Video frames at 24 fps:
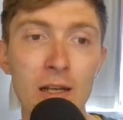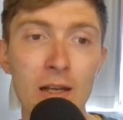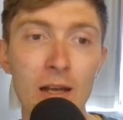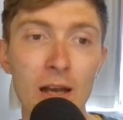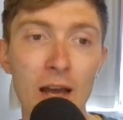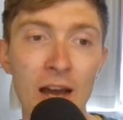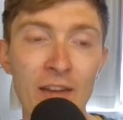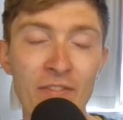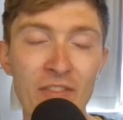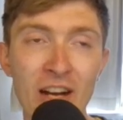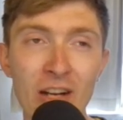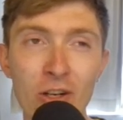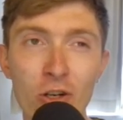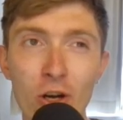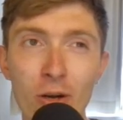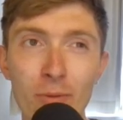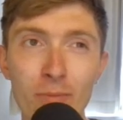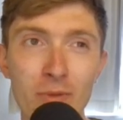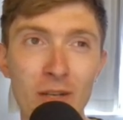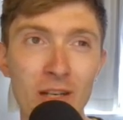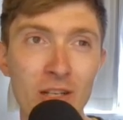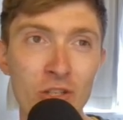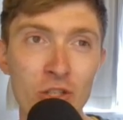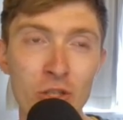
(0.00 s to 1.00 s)
and that got
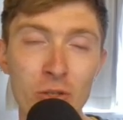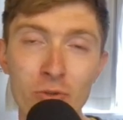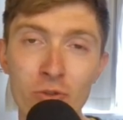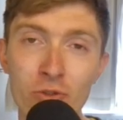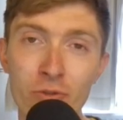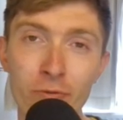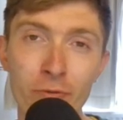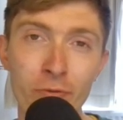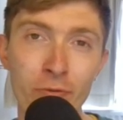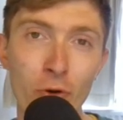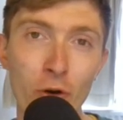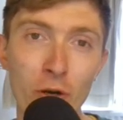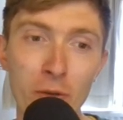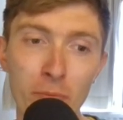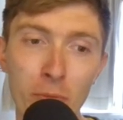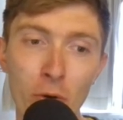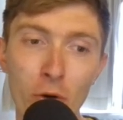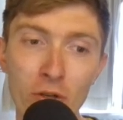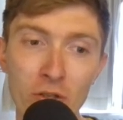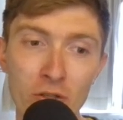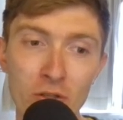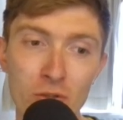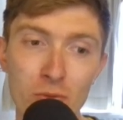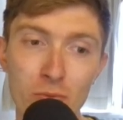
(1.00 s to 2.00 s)
him like 240
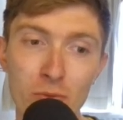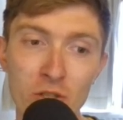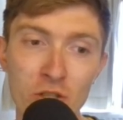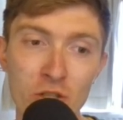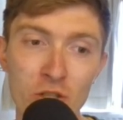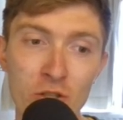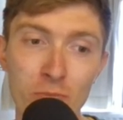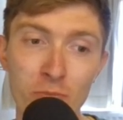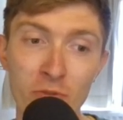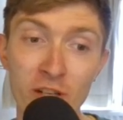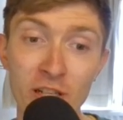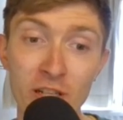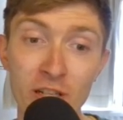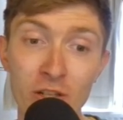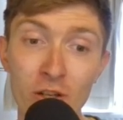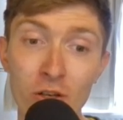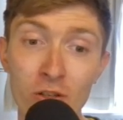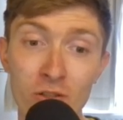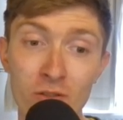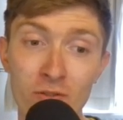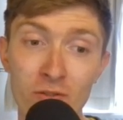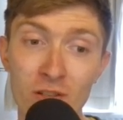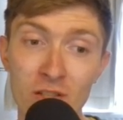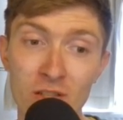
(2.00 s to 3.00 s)
points, which is really
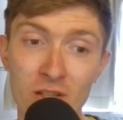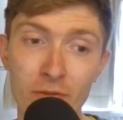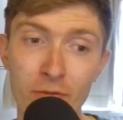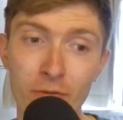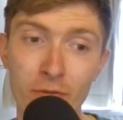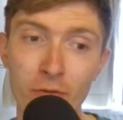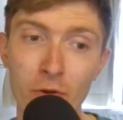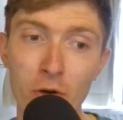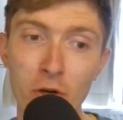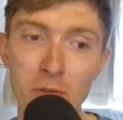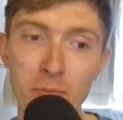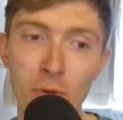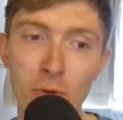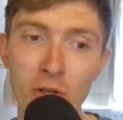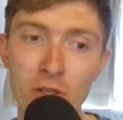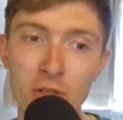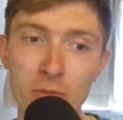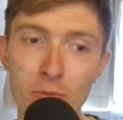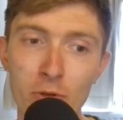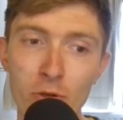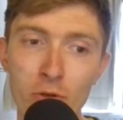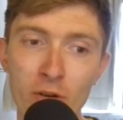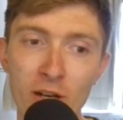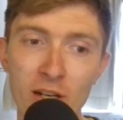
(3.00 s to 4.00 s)
good. That's like 40 points
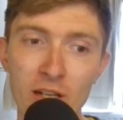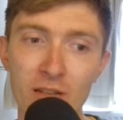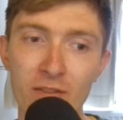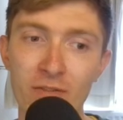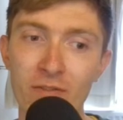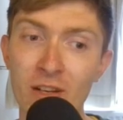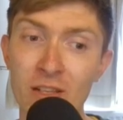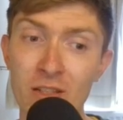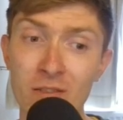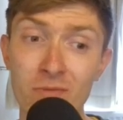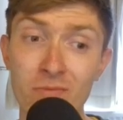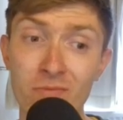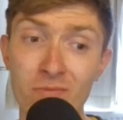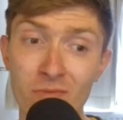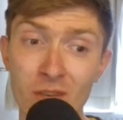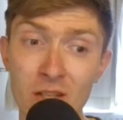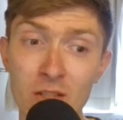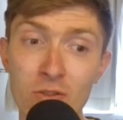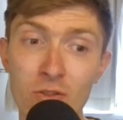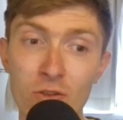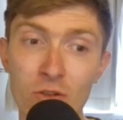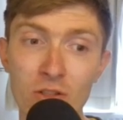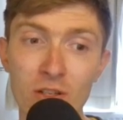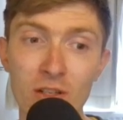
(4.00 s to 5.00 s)
per credit, and
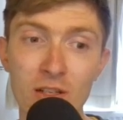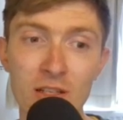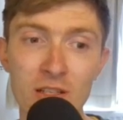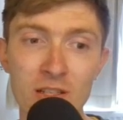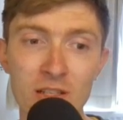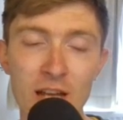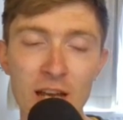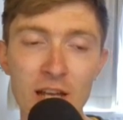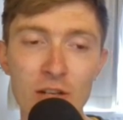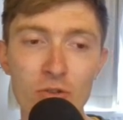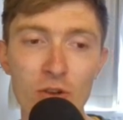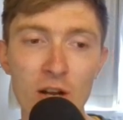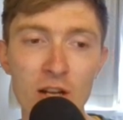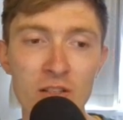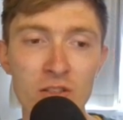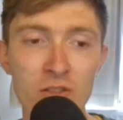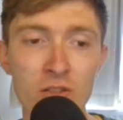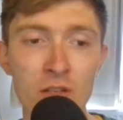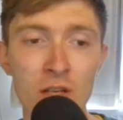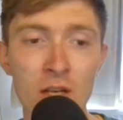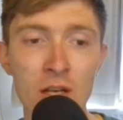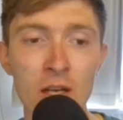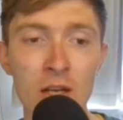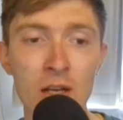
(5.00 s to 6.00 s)
that's good in a stage race.